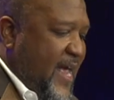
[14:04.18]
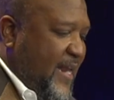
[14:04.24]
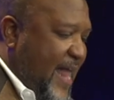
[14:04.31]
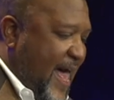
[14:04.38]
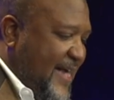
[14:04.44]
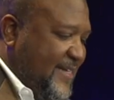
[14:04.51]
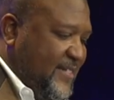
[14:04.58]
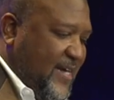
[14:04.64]
And
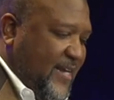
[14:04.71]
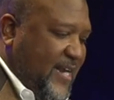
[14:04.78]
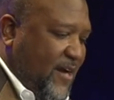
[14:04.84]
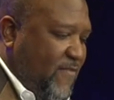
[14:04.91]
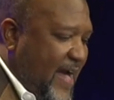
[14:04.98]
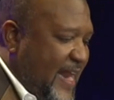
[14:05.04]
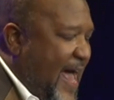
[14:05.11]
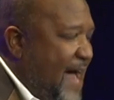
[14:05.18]
last Sunday,
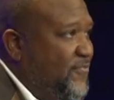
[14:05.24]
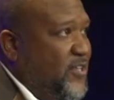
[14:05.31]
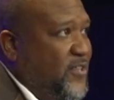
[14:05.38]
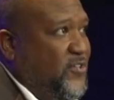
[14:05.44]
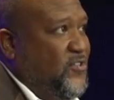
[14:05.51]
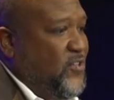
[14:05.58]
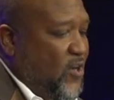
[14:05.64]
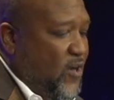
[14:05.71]
right after
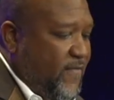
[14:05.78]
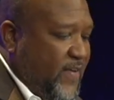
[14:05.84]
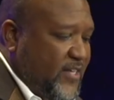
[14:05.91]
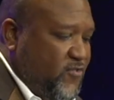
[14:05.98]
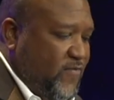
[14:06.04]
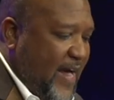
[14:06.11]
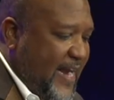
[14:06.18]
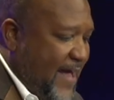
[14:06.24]
the
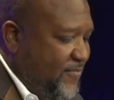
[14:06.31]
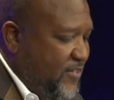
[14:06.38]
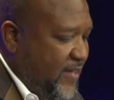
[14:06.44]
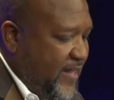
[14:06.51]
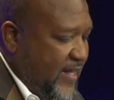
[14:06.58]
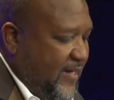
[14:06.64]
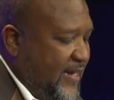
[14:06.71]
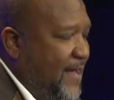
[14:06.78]
service, right after
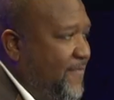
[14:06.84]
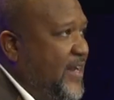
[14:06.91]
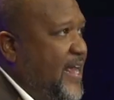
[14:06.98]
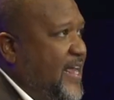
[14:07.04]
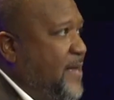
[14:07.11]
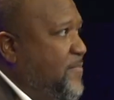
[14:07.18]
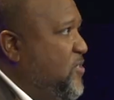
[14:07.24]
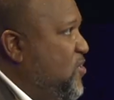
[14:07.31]
the 11
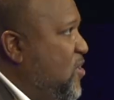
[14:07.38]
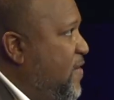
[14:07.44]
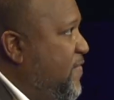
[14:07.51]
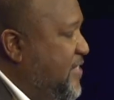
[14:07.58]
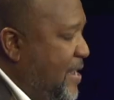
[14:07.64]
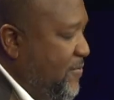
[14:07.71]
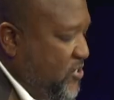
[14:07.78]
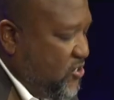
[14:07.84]
a.m.
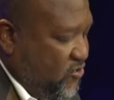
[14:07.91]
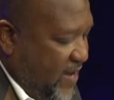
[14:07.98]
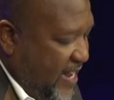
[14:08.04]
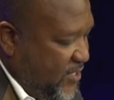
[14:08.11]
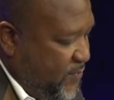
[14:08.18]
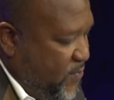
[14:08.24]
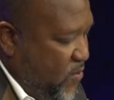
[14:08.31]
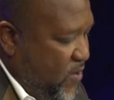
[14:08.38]
service, I was
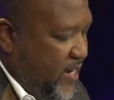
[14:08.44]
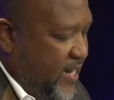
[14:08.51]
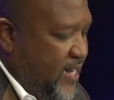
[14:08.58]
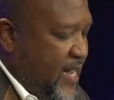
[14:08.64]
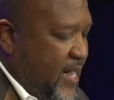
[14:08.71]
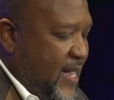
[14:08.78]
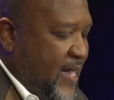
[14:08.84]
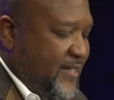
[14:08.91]

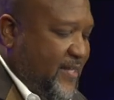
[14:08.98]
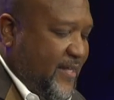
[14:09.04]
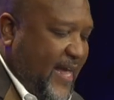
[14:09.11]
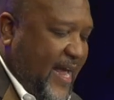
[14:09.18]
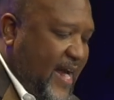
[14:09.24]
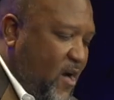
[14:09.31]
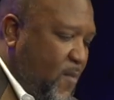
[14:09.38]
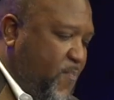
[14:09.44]
transported to
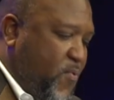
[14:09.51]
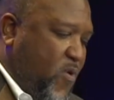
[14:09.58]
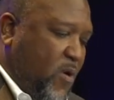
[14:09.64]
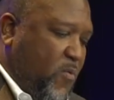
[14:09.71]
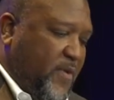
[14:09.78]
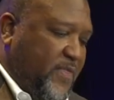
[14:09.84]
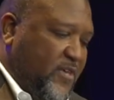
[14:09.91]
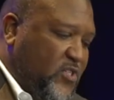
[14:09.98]
the
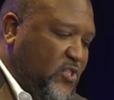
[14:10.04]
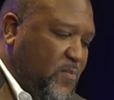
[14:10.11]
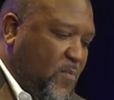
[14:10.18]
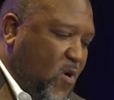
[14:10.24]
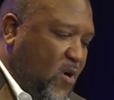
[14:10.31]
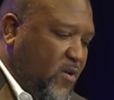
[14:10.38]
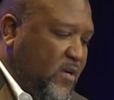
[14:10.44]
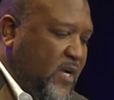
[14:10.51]
airport with a
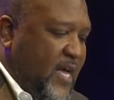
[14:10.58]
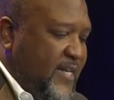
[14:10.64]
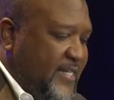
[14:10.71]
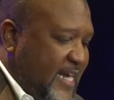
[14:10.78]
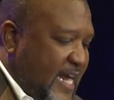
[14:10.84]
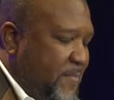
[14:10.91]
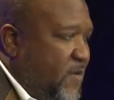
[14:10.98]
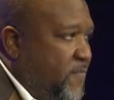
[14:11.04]
small
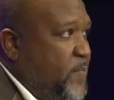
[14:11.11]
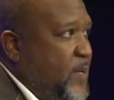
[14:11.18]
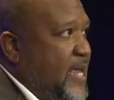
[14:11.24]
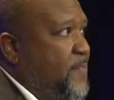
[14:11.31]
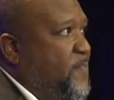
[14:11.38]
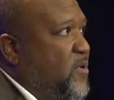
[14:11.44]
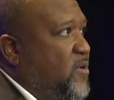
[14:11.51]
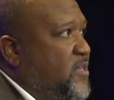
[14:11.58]
team of
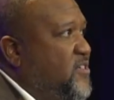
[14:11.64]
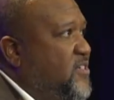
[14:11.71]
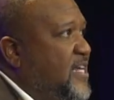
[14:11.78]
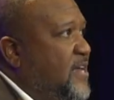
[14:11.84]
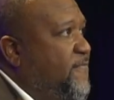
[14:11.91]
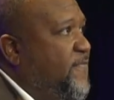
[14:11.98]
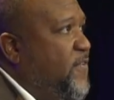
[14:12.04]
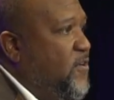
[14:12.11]
people to
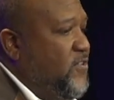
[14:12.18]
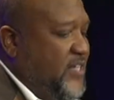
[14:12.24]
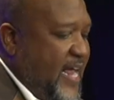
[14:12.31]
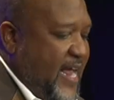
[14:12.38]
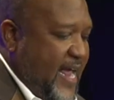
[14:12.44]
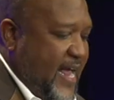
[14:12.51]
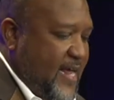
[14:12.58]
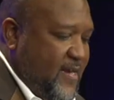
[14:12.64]
see
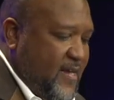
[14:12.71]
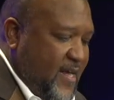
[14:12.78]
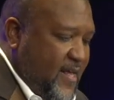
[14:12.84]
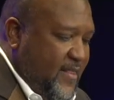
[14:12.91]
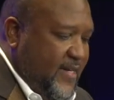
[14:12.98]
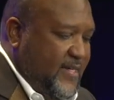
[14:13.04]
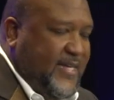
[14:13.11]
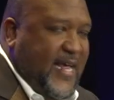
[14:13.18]
firsthand
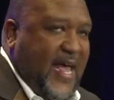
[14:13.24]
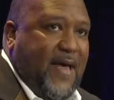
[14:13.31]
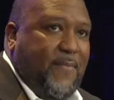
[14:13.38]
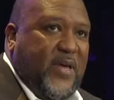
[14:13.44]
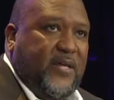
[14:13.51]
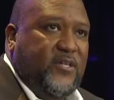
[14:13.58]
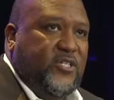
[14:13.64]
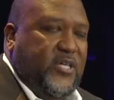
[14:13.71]
the
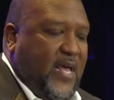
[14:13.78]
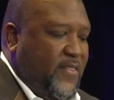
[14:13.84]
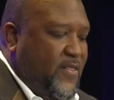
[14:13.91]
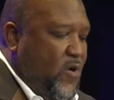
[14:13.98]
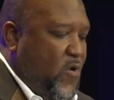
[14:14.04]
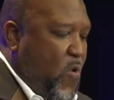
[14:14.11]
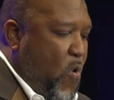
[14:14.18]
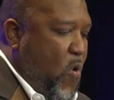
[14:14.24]
damage and
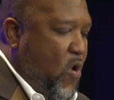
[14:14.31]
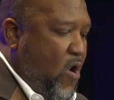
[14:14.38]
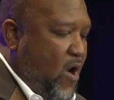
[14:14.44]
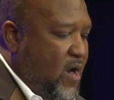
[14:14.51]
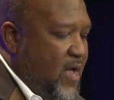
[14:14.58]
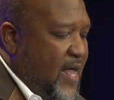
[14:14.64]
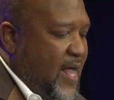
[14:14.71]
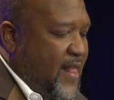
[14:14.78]
the
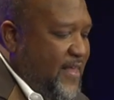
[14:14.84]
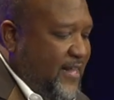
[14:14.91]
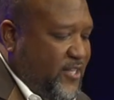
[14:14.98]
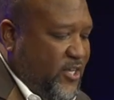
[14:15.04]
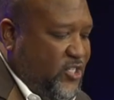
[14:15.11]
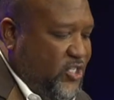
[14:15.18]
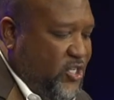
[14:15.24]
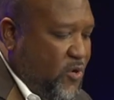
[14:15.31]
horror that
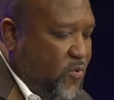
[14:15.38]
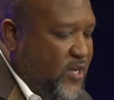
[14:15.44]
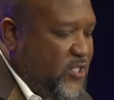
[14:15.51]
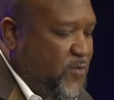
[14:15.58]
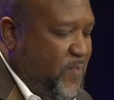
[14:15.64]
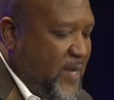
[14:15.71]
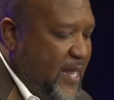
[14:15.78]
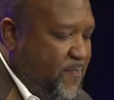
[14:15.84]
the
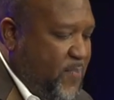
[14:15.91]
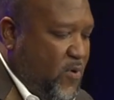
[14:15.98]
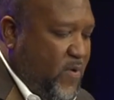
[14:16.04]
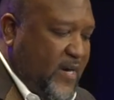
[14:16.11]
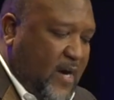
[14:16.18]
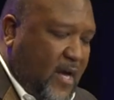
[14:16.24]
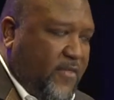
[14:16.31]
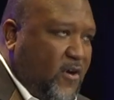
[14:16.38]
Jewish people
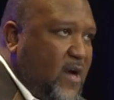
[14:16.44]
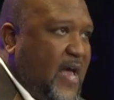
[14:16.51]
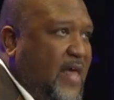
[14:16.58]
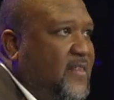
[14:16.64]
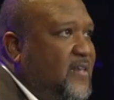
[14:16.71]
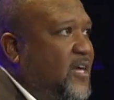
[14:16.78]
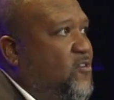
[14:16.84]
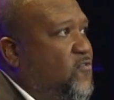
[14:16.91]
and other
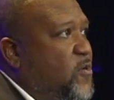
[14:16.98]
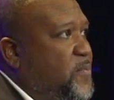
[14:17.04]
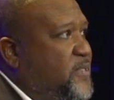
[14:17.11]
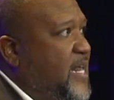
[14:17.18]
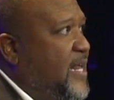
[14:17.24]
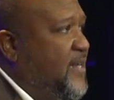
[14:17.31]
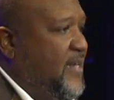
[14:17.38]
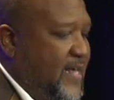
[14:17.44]
ethnic
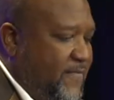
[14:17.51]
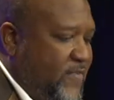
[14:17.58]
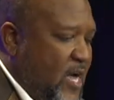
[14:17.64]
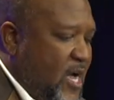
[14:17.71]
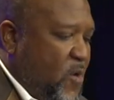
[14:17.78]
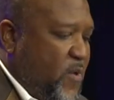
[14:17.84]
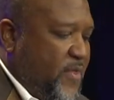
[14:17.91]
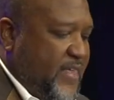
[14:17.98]
groups that
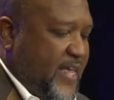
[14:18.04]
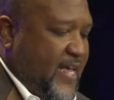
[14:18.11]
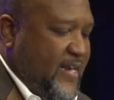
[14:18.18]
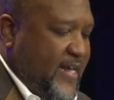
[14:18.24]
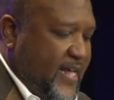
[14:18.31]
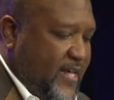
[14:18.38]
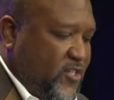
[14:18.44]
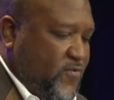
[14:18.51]
live
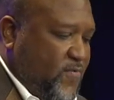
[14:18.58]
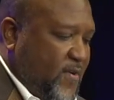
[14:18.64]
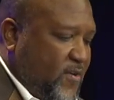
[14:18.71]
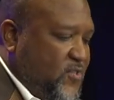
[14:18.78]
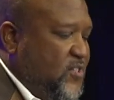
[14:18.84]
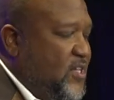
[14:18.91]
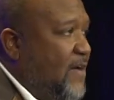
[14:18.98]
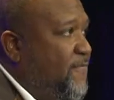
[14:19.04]
within
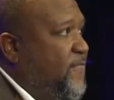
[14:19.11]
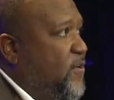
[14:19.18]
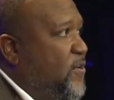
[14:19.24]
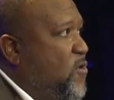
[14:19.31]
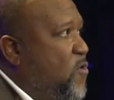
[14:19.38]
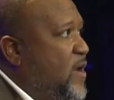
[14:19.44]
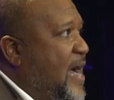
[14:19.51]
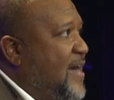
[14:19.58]
Israel
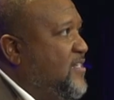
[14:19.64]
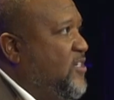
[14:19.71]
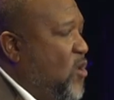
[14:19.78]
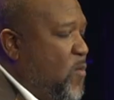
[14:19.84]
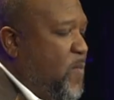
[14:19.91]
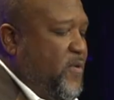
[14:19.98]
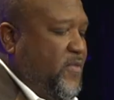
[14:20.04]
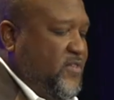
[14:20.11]
suffered on
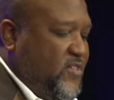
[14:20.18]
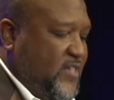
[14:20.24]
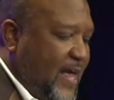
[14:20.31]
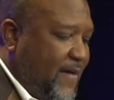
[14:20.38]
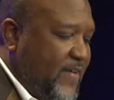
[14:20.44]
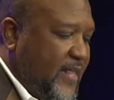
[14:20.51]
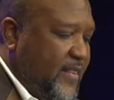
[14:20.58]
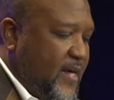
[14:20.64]
October the
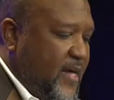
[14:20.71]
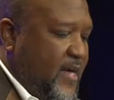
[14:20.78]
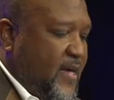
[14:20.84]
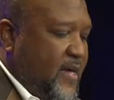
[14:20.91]
7th.